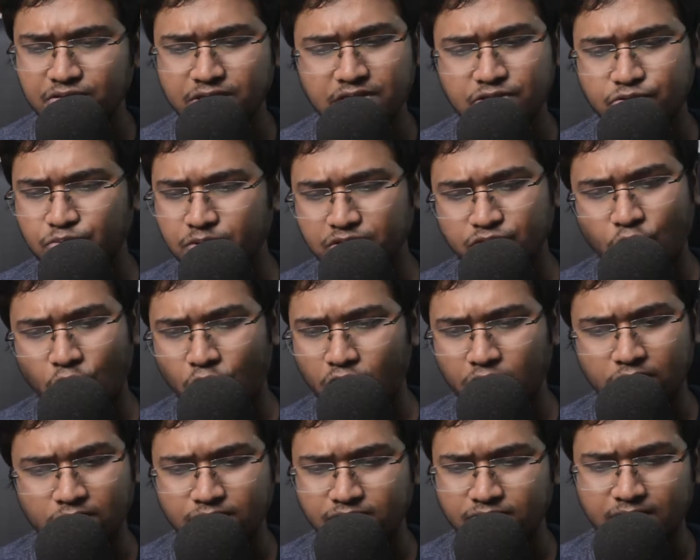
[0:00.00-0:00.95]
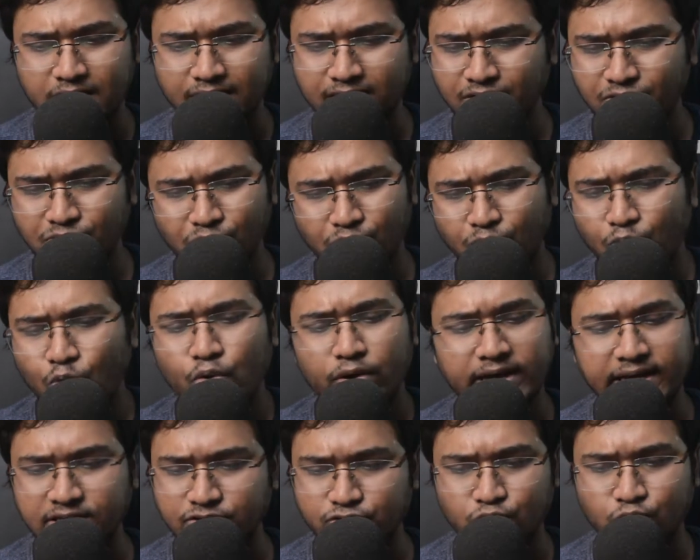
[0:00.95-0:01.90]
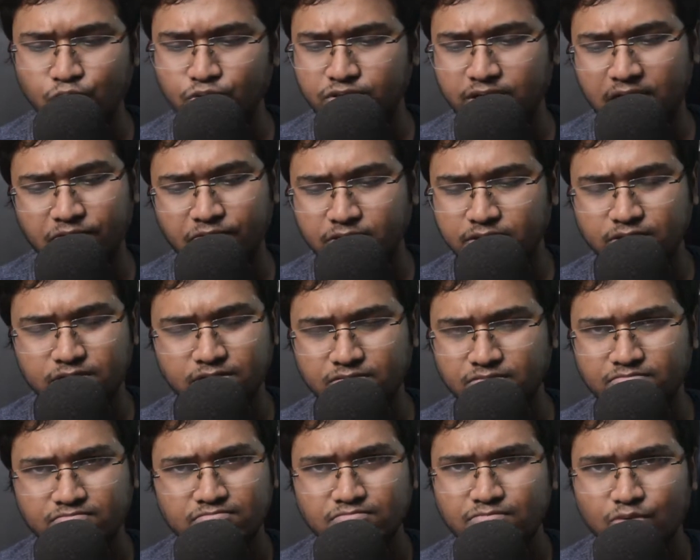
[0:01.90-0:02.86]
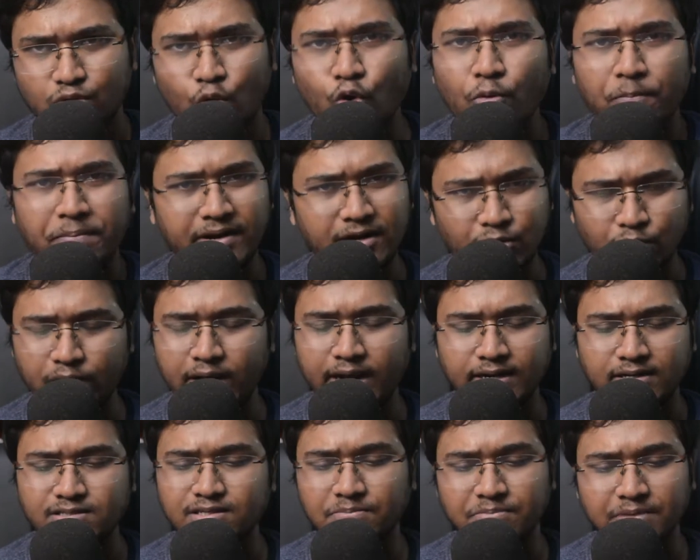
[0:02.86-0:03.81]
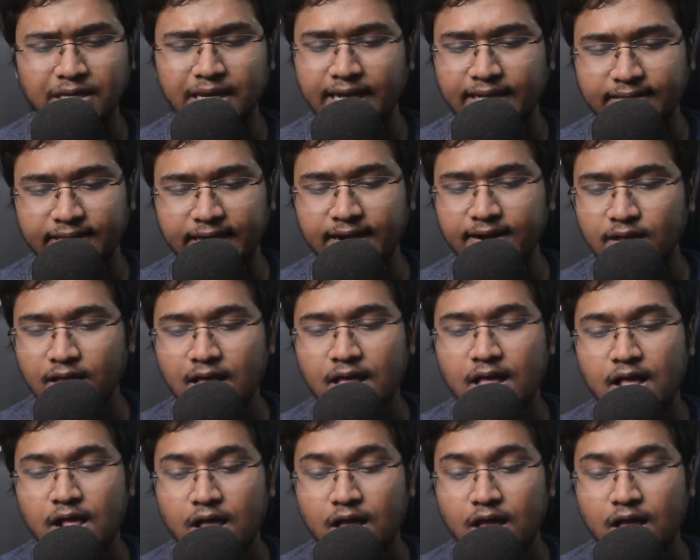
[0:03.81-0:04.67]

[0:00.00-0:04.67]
So this was all okay scores. I was hoping to get something like that.